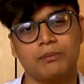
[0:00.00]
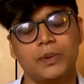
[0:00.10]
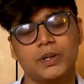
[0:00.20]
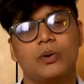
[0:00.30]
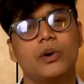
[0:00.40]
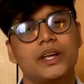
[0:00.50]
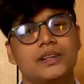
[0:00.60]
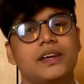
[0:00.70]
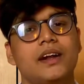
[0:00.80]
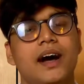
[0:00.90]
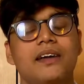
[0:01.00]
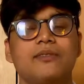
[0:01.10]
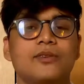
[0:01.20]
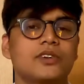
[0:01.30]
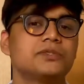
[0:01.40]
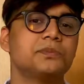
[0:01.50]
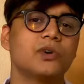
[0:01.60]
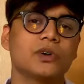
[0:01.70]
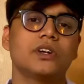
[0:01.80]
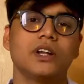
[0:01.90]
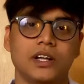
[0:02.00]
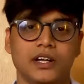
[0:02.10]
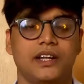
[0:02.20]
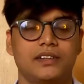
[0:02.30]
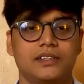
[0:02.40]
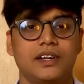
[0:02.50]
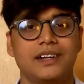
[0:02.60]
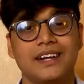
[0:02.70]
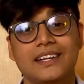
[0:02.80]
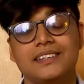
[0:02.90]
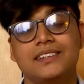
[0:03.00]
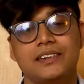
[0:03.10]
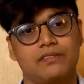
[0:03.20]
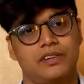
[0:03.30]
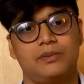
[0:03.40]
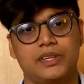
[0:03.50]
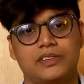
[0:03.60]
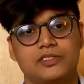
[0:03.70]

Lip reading: but going there I focused more on learning rather than filming.